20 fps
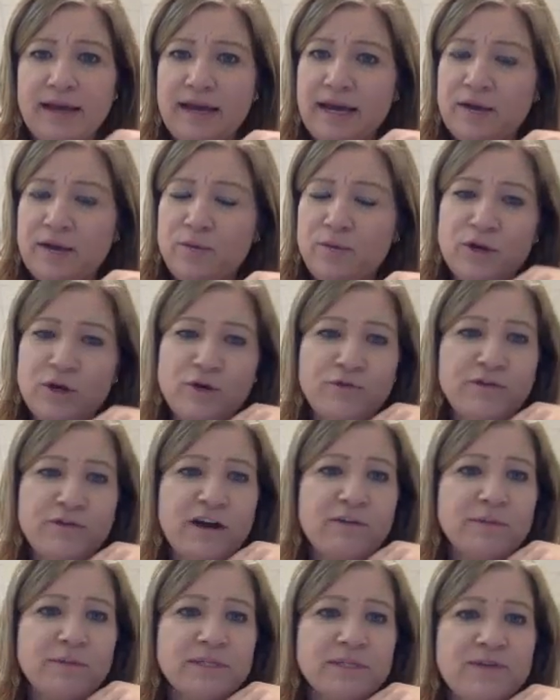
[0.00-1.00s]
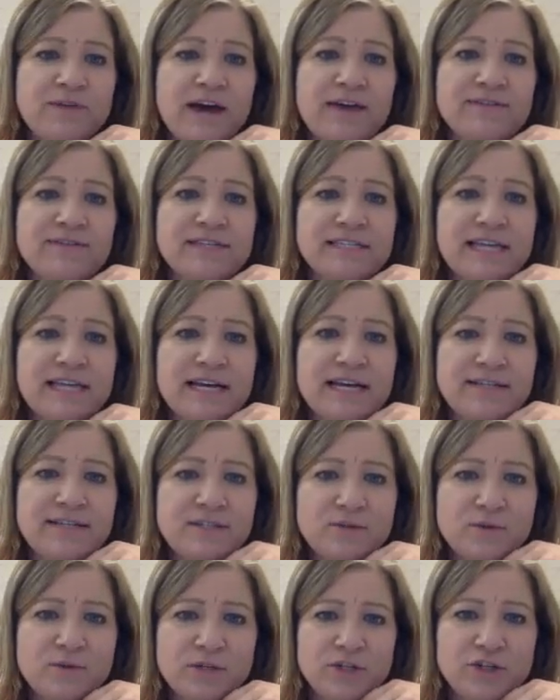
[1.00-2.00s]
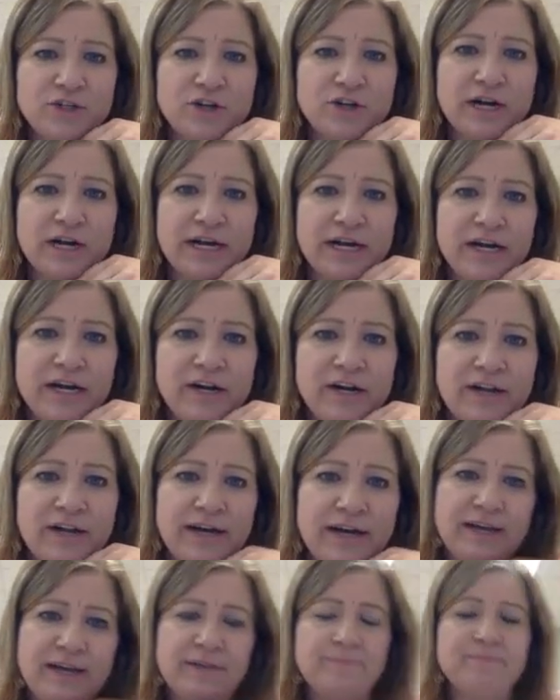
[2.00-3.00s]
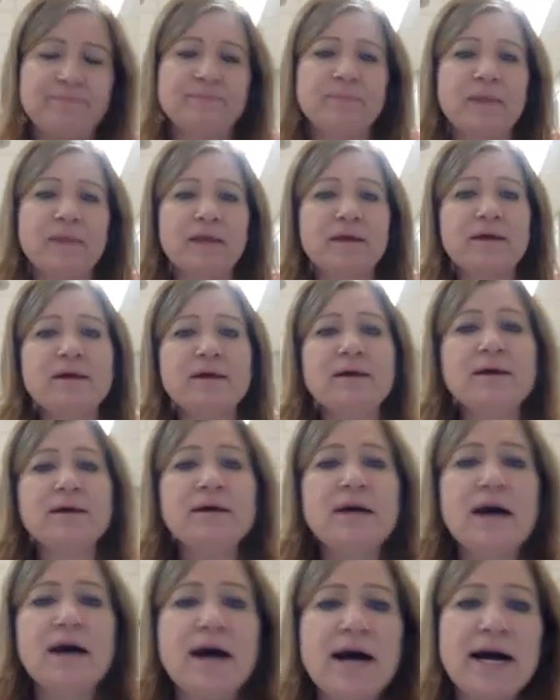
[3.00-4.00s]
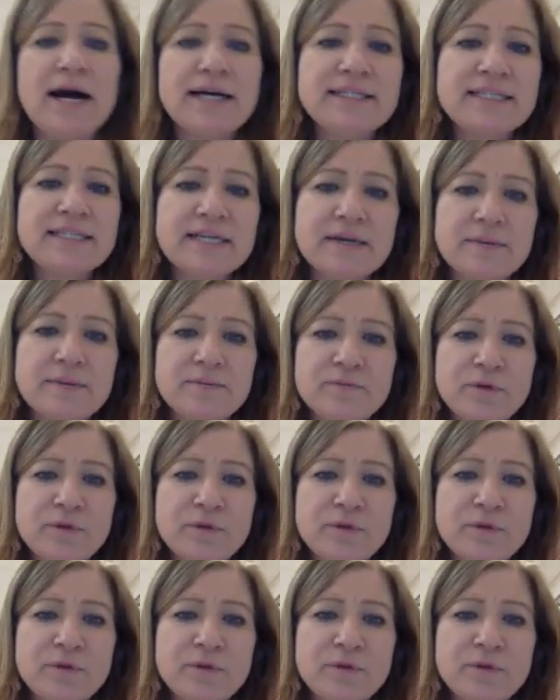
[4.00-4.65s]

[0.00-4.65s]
And we know 5 plus 5 is 10, so we're drawing our line. Awesome.